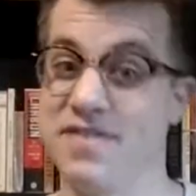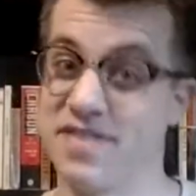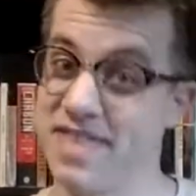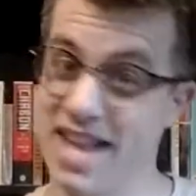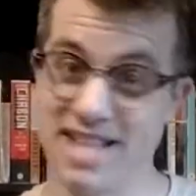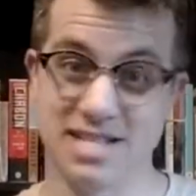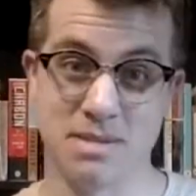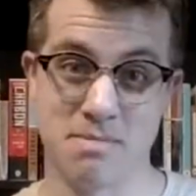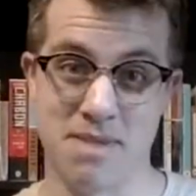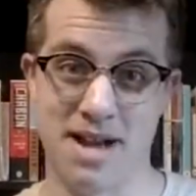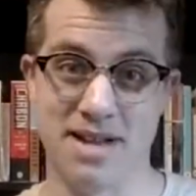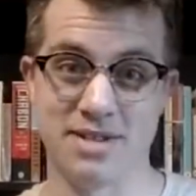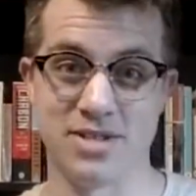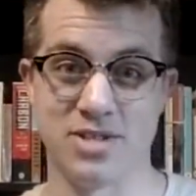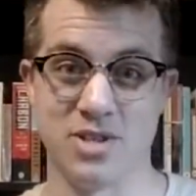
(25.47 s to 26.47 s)
That's a
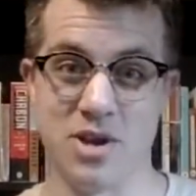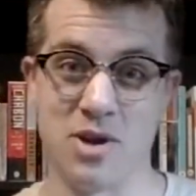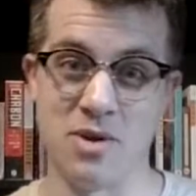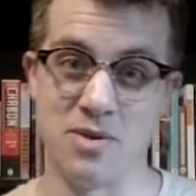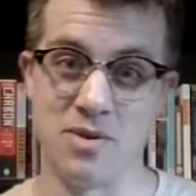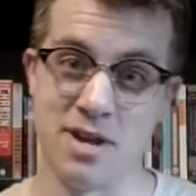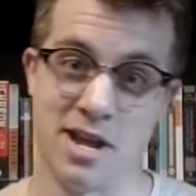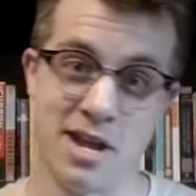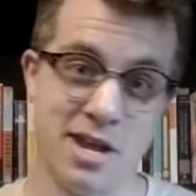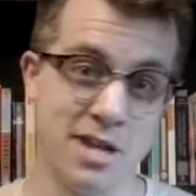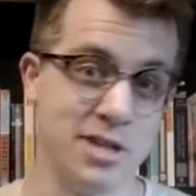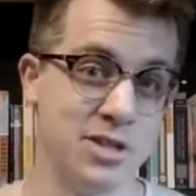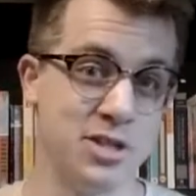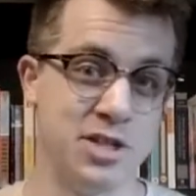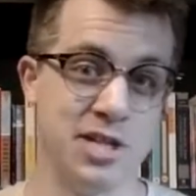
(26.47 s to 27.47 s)
milestone.
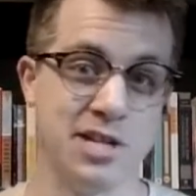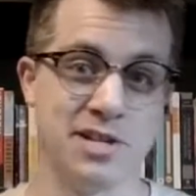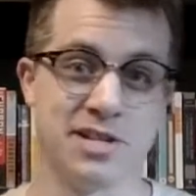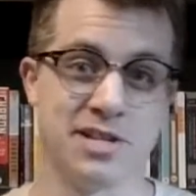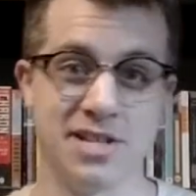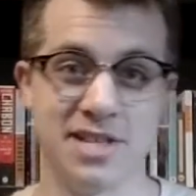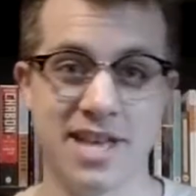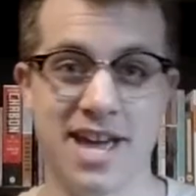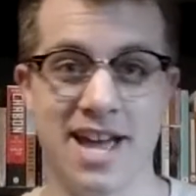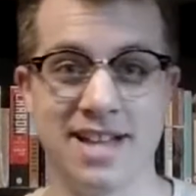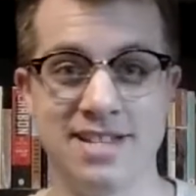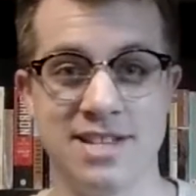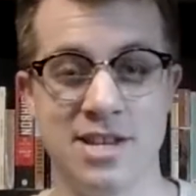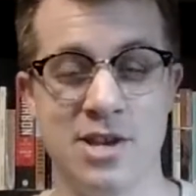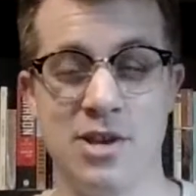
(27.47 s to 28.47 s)
Cheers to
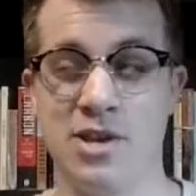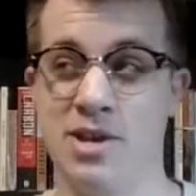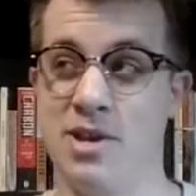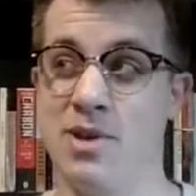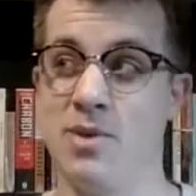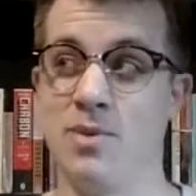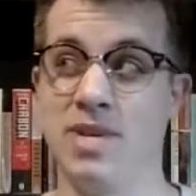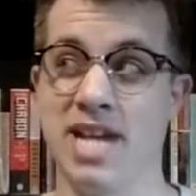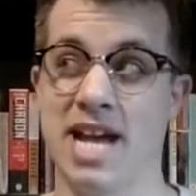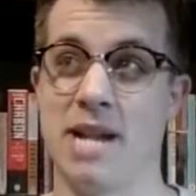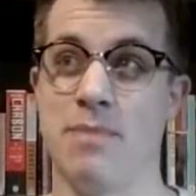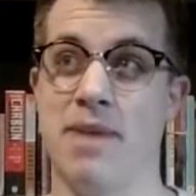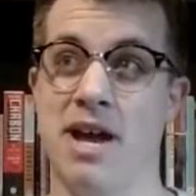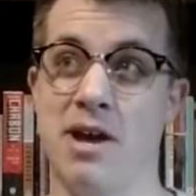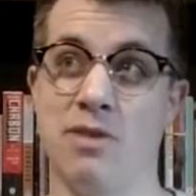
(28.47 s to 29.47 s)
that. We got
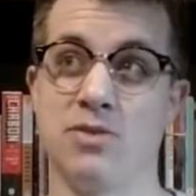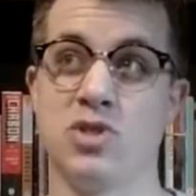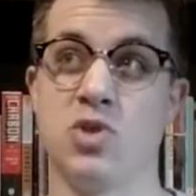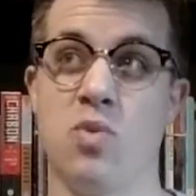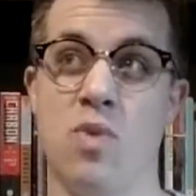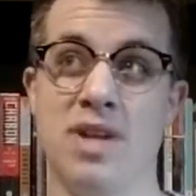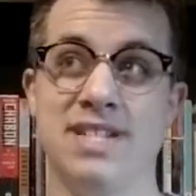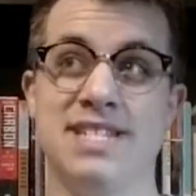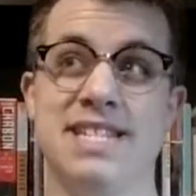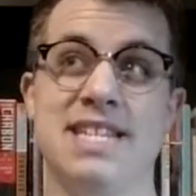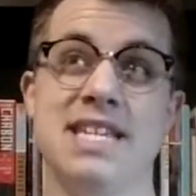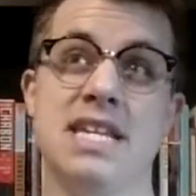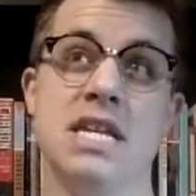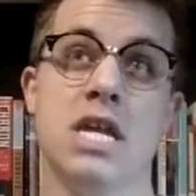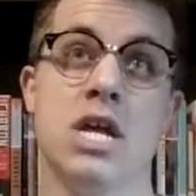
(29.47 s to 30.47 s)
about
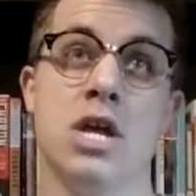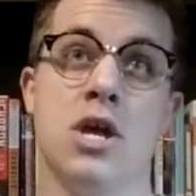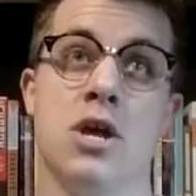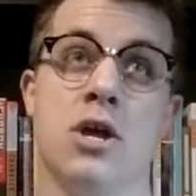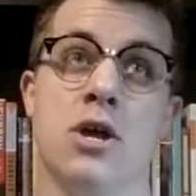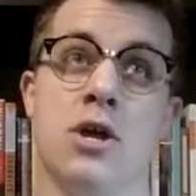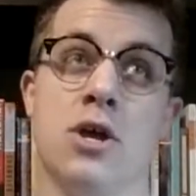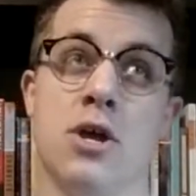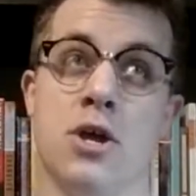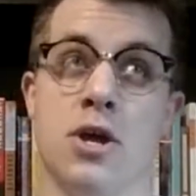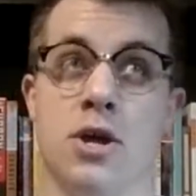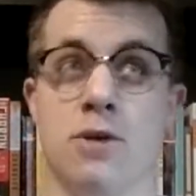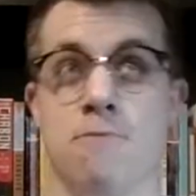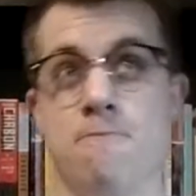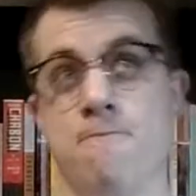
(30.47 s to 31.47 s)

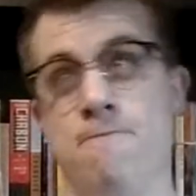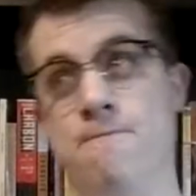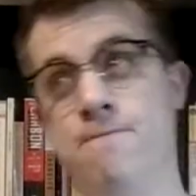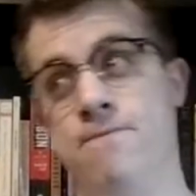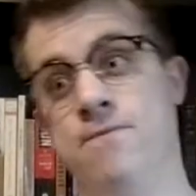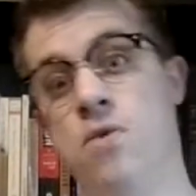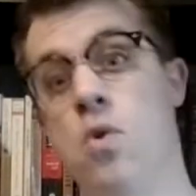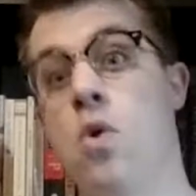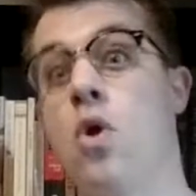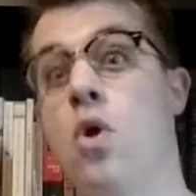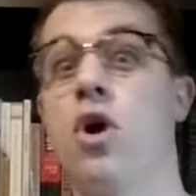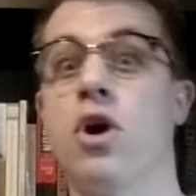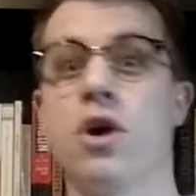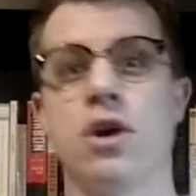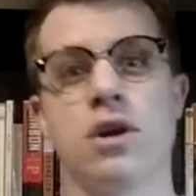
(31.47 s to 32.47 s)

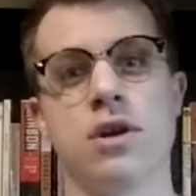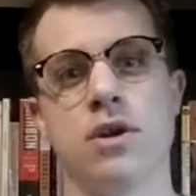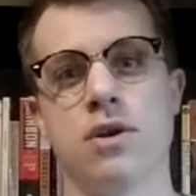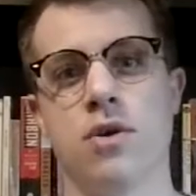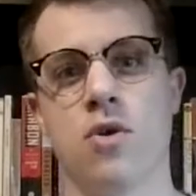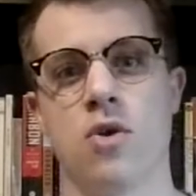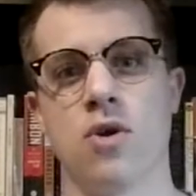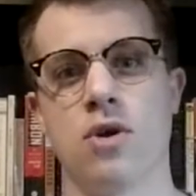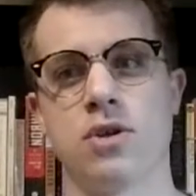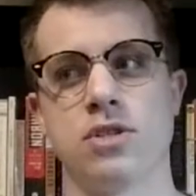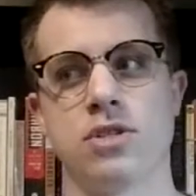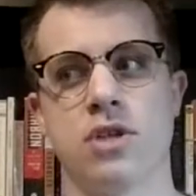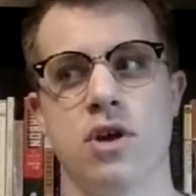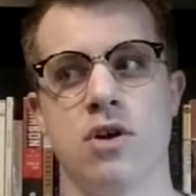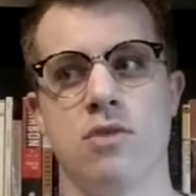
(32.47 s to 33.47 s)
24 or
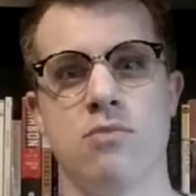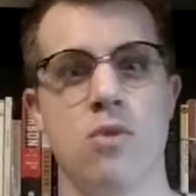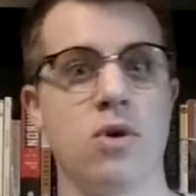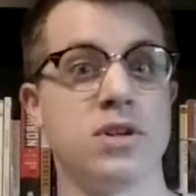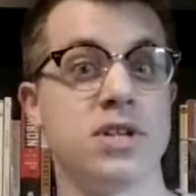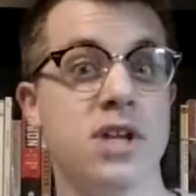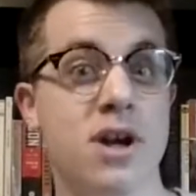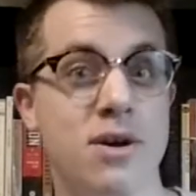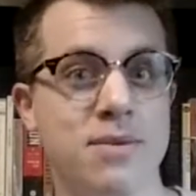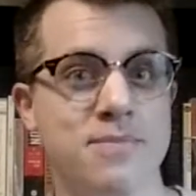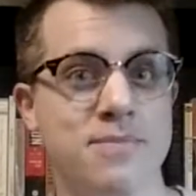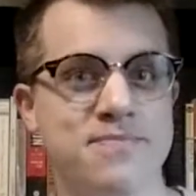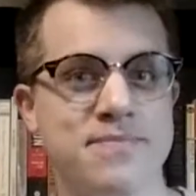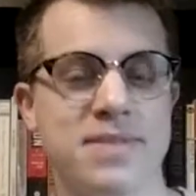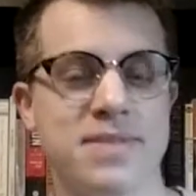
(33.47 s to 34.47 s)
so more to go.
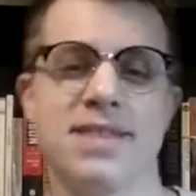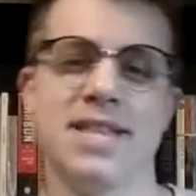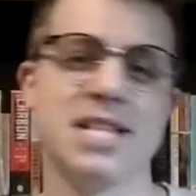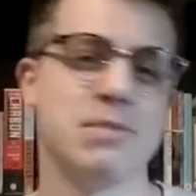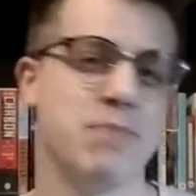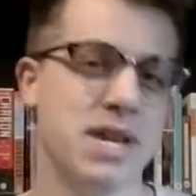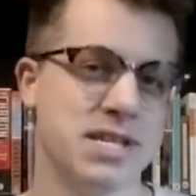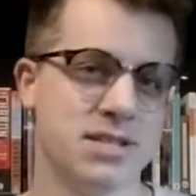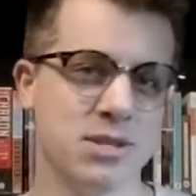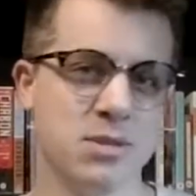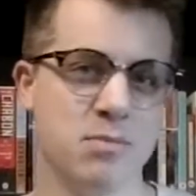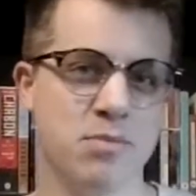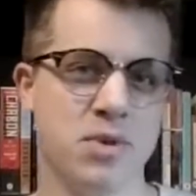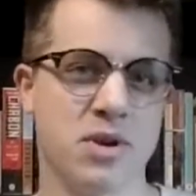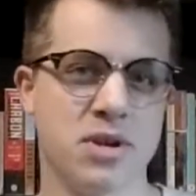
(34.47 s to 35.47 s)
That's based on the
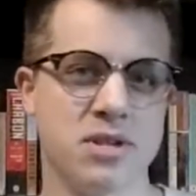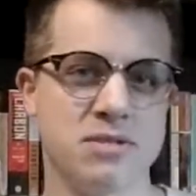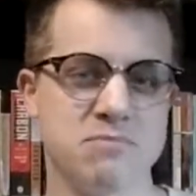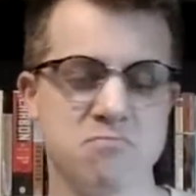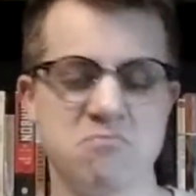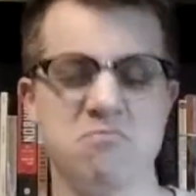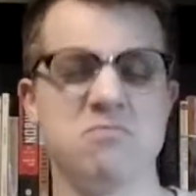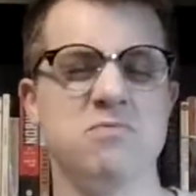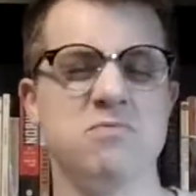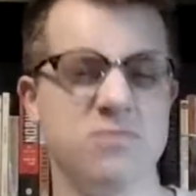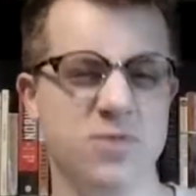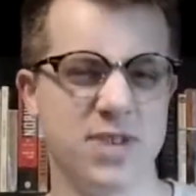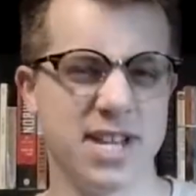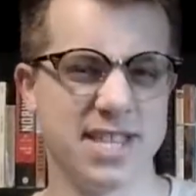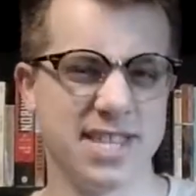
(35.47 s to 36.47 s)
book.
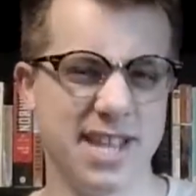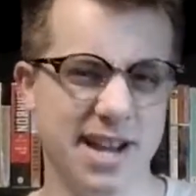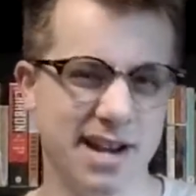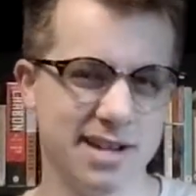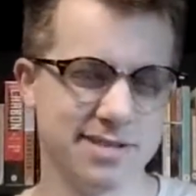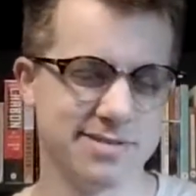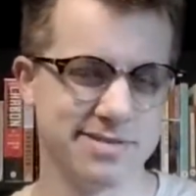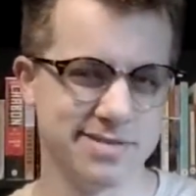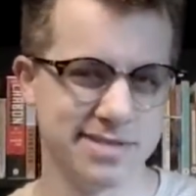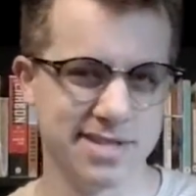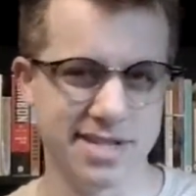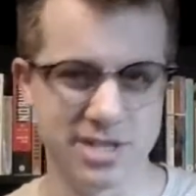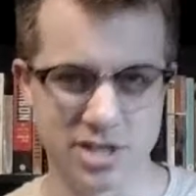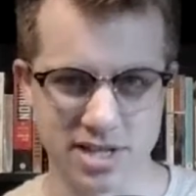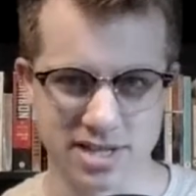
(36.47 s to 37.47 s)
We'll get there
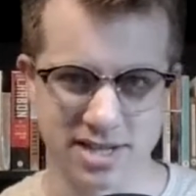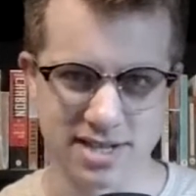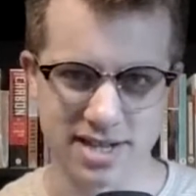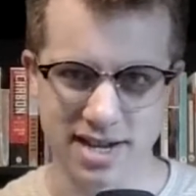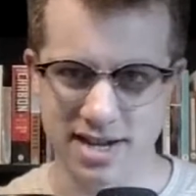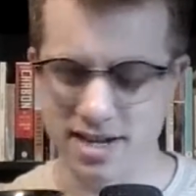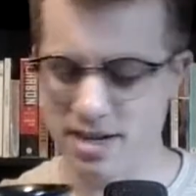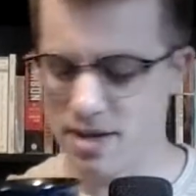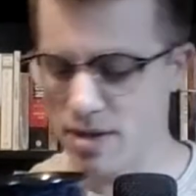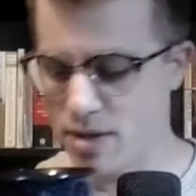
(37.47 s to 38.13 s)
in just a second.